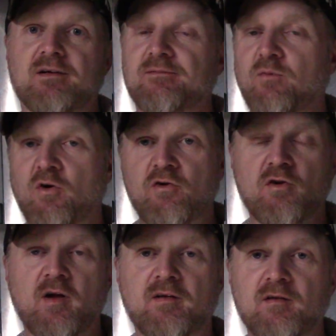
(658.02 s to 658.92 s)
one on
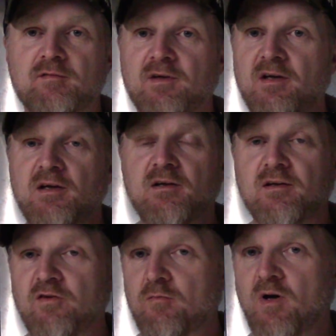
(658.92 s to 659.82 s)
your
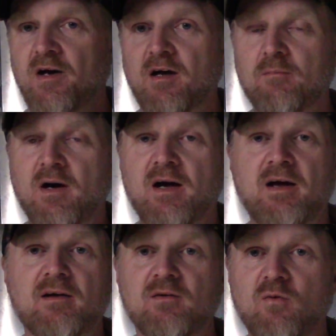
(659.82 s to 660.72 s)
ATV, in your bug-out
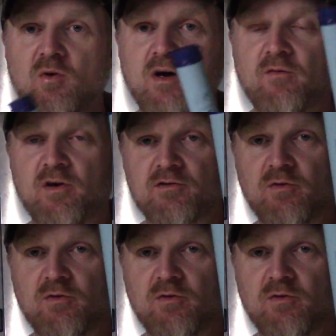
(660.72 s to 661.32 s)
bag, wherever. These are